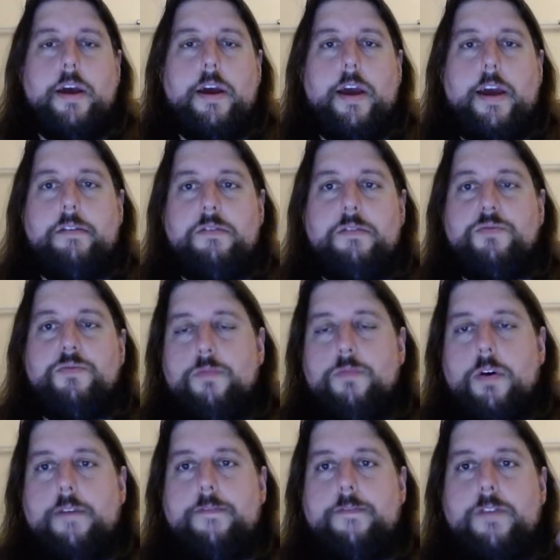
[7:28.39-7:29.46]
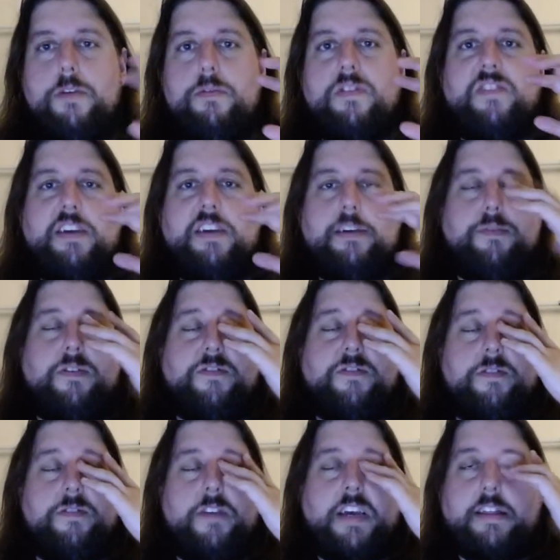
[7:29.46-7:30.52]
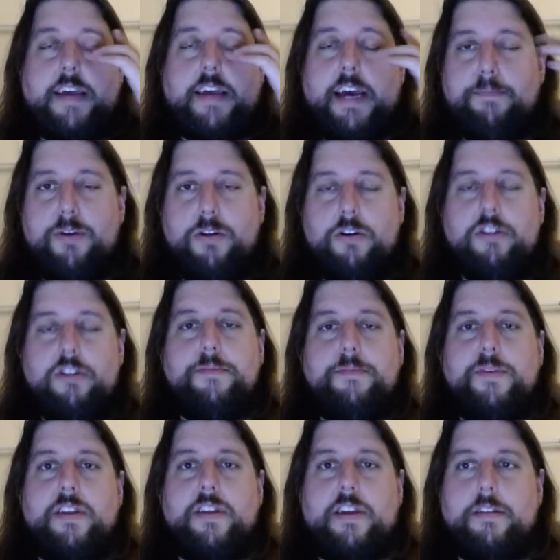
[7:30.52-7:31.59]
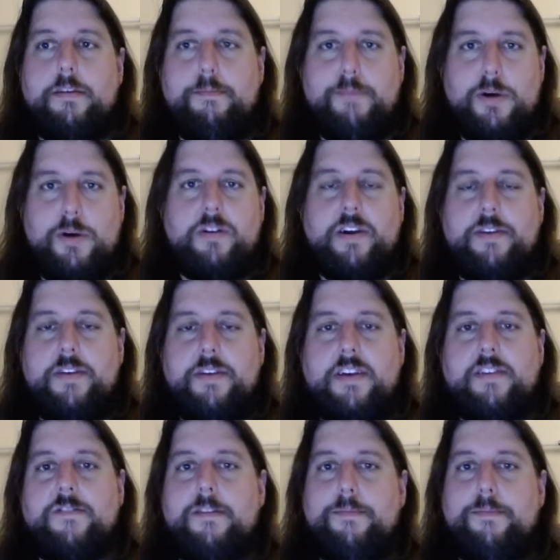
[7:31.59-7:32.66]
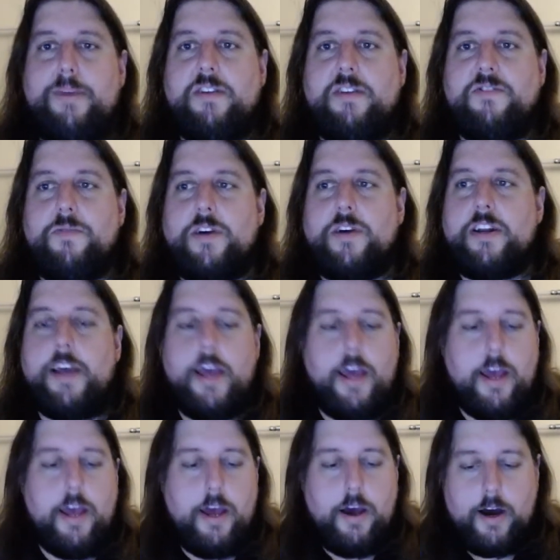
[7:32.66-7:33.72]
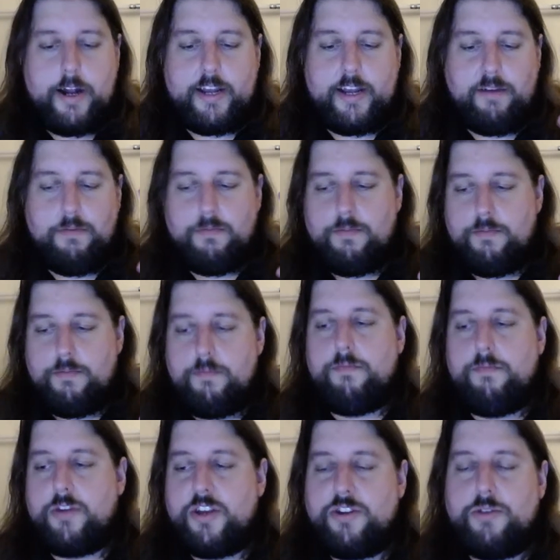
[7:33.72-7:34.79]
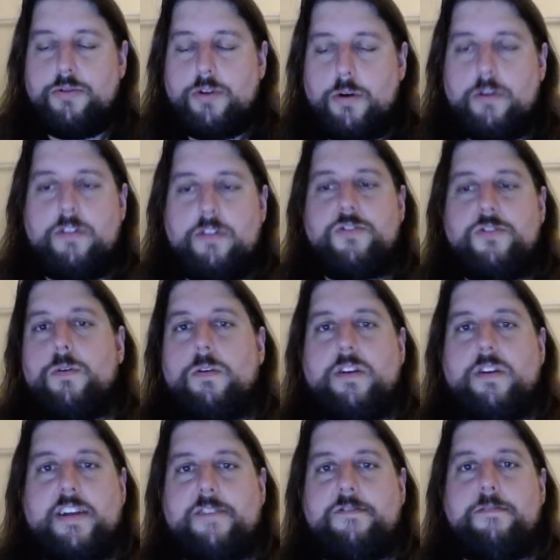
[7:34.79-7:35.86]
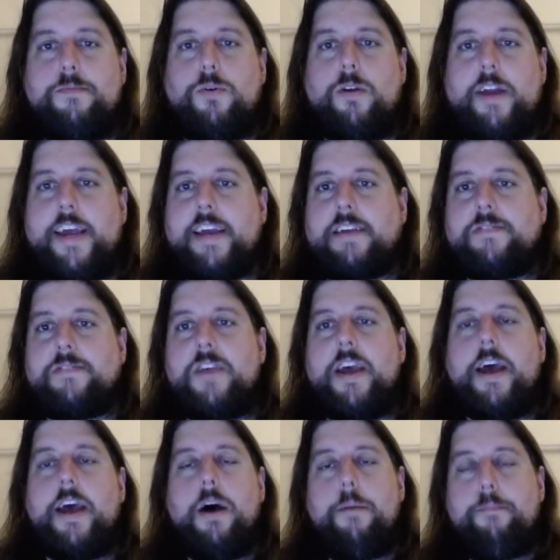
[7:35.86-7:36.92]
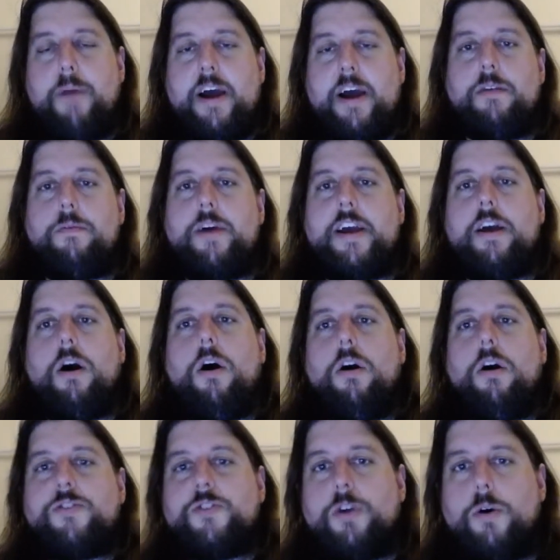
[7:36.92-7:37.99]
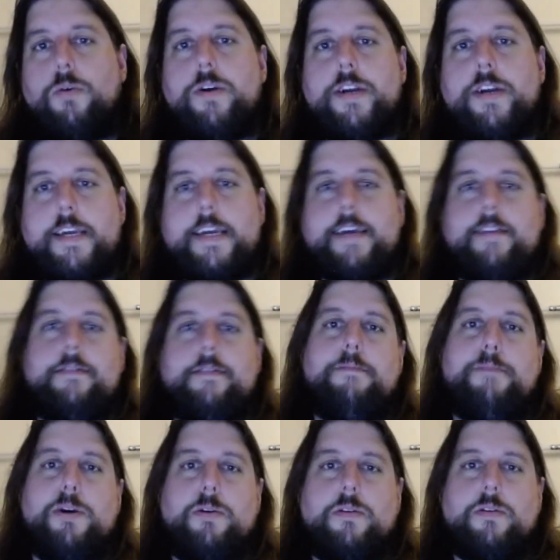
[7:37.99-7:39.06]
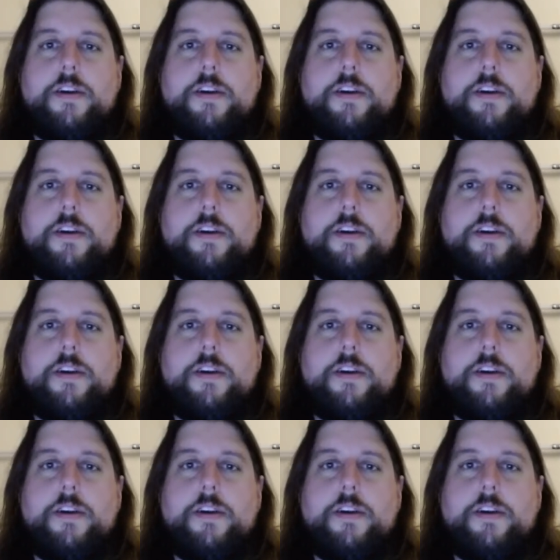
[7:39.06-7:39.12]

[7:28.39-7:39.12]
And there's a few examples like that, but ultimately the milk I think is the biggest one. Honey, can you go to the store and get some more eggs? By the way, also get the milk.